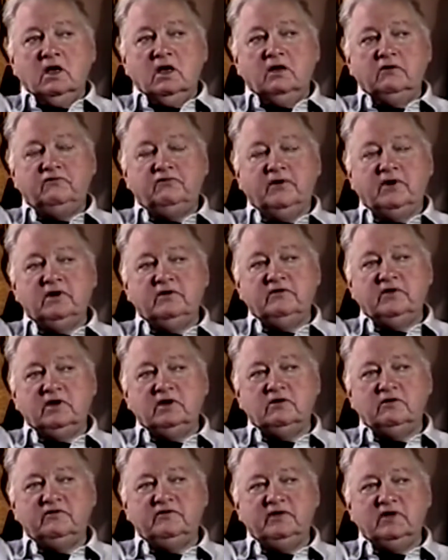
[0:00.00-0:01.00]
as far as I
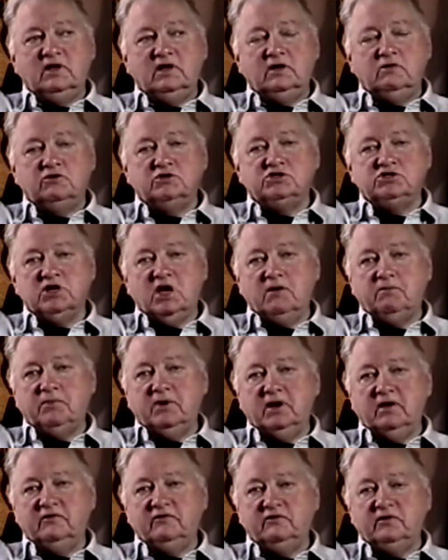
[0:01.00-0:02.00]
understand, he was shot
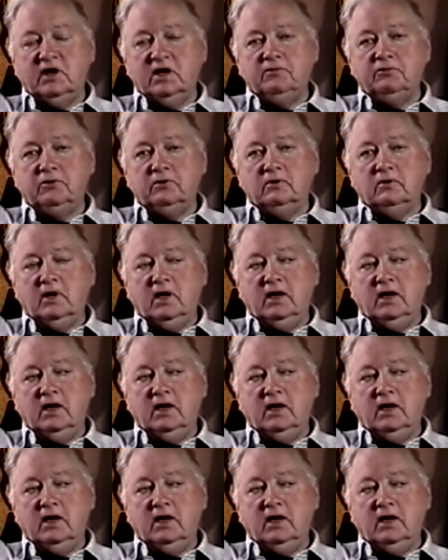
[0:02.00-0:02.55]
by a sniper.